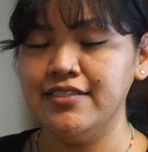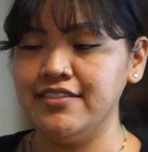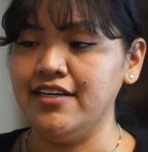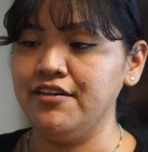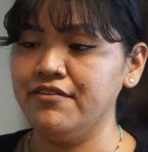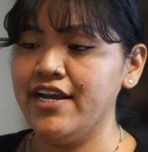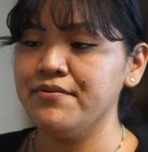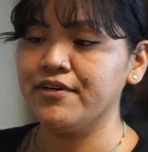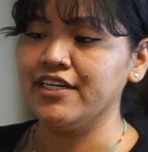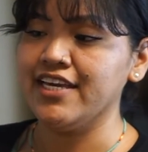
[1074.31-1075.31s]
set. All
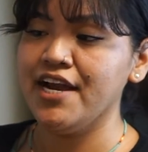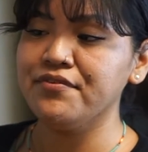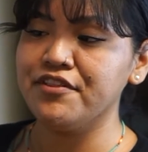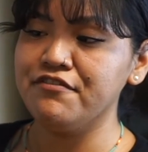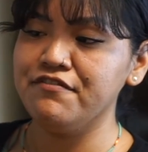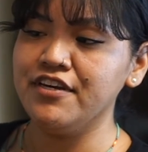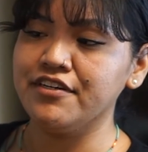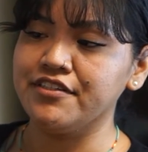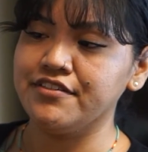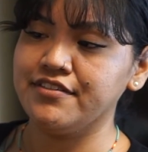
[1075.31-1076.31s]
right, we're gonna count the
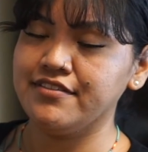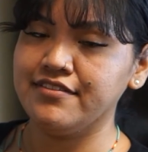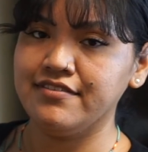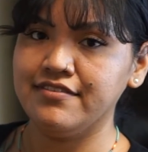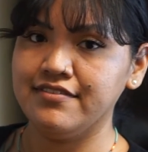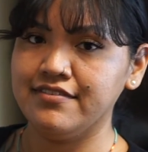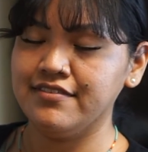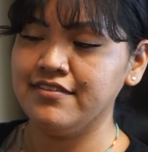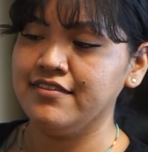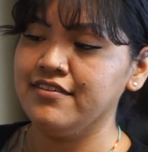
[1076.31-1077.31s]
fingers.
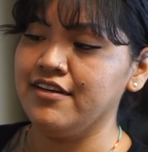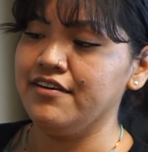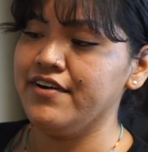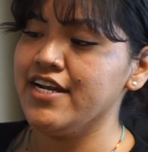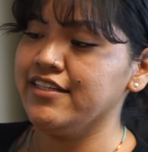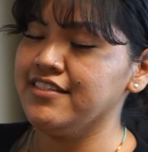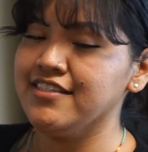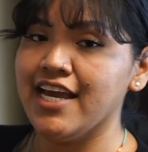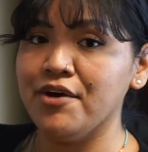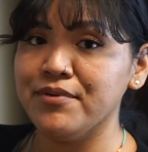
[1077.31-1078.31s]
All right, let's
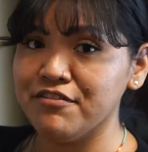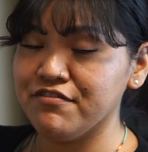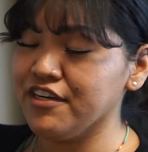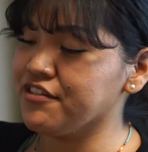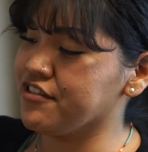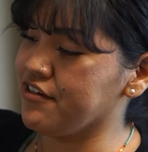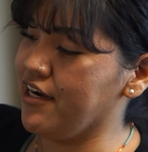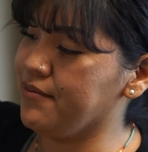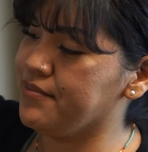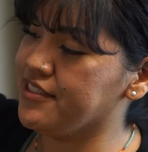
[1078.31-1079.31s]
see how many fingers are
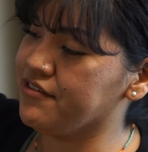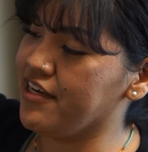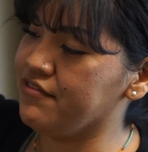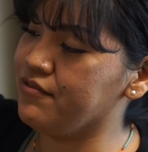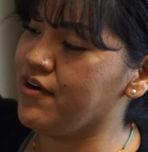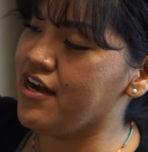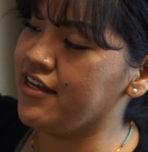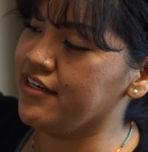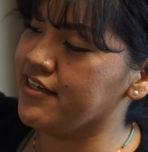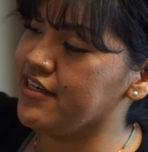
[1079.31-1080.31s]
up. So we have
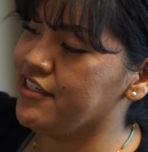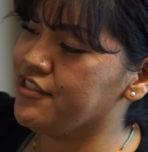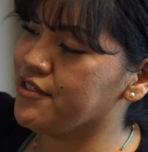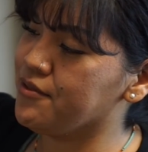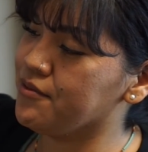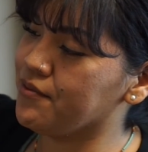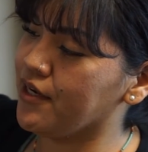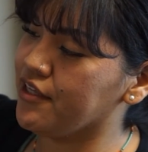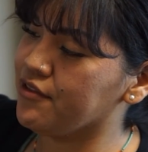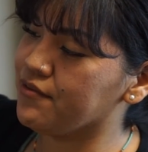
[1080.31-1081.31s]
1, 2,
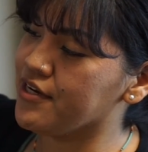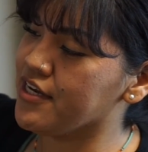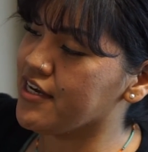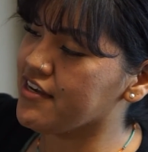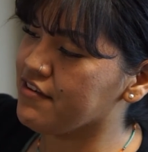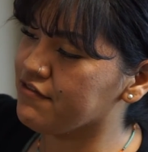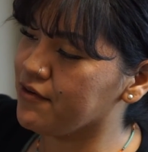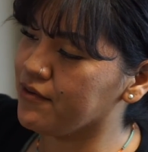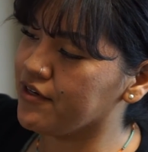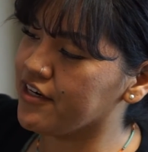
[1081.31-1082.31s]
3,
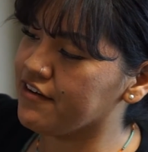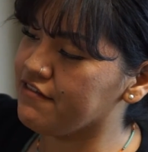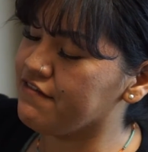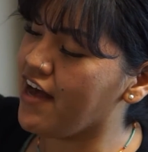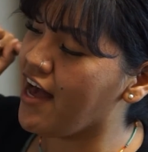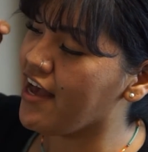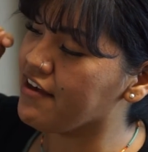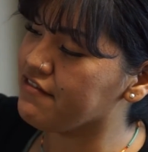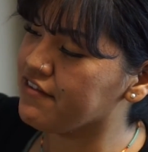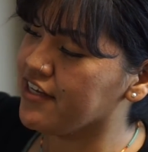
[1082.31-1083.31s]
4,
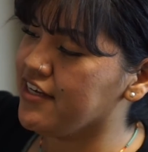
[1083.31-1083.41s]
5,